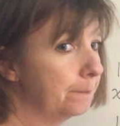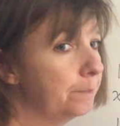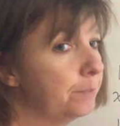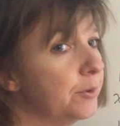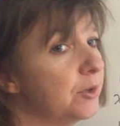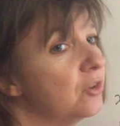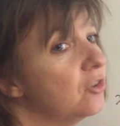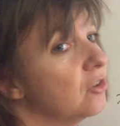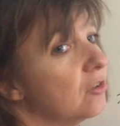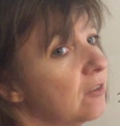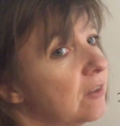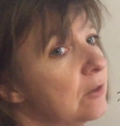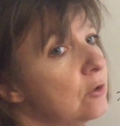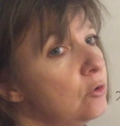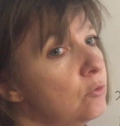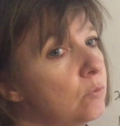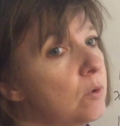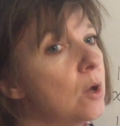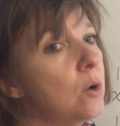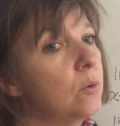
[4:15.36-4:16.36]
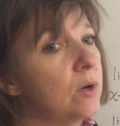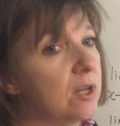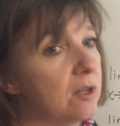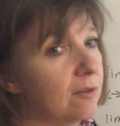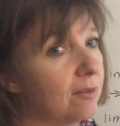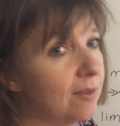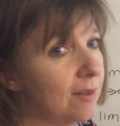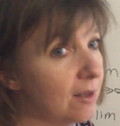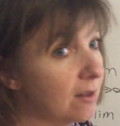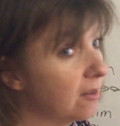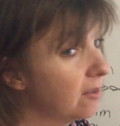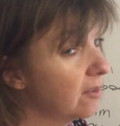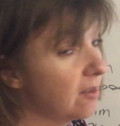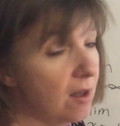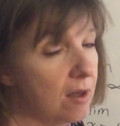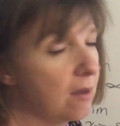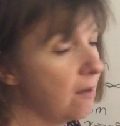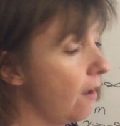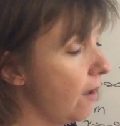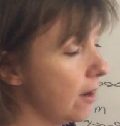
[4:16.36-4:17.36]
but just so you know it exists.
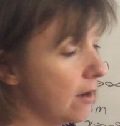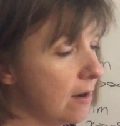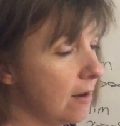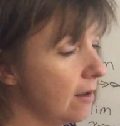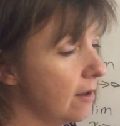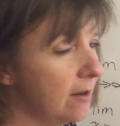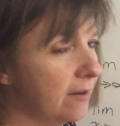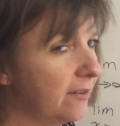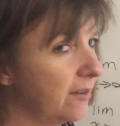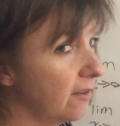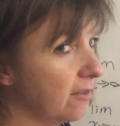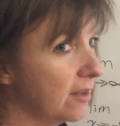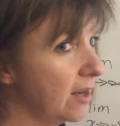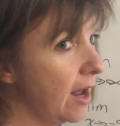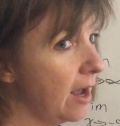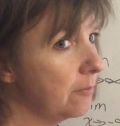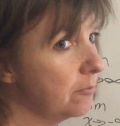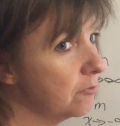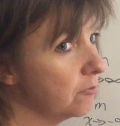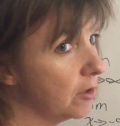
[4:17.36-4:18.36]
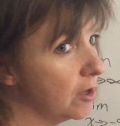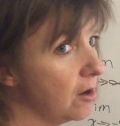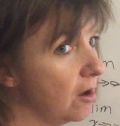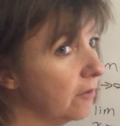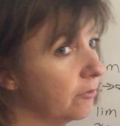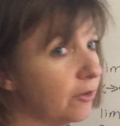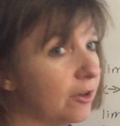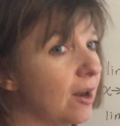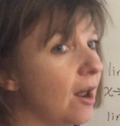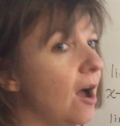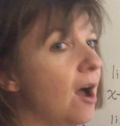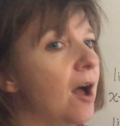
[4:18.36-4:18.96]
Again, it doesn't happen very often.